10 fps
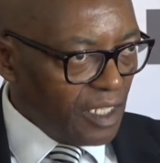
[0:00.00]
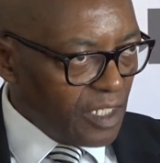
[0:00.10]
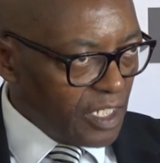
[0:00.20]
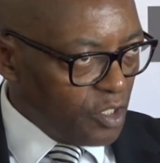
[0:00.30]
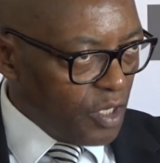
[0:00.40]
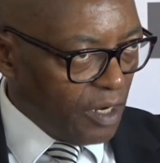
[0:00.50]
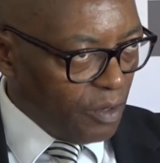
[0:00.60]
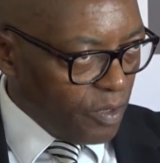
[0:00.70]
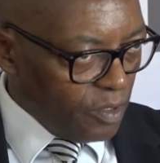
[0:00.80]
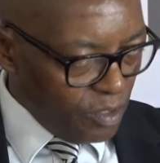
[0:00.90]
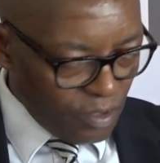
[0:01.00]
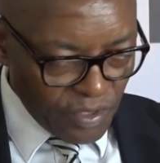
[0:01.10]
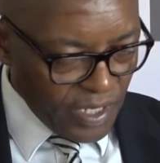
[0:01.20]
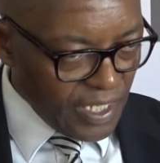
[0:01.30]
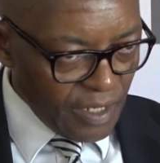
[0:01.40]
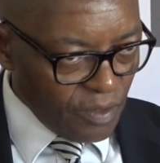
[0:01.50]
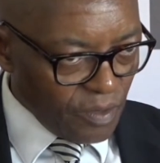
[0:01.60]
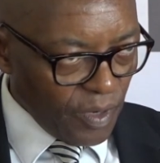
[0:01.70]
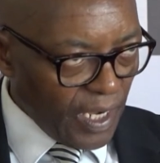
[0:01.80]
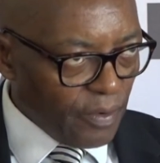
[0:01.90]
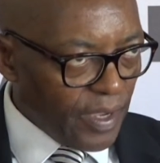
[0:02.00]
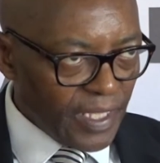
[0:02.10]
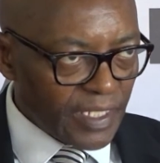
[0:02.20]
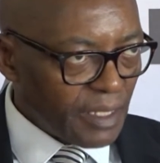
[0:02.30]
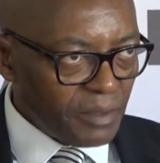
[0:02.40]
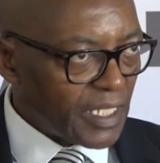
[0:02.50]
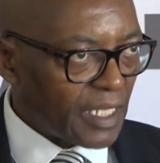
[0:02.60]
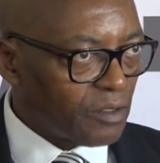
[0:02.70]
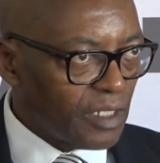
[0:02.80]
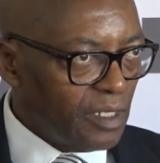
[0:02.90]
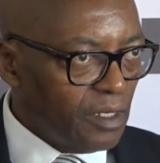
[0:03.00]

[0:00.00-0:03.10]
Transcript: And as you are already well aware, the scheme is not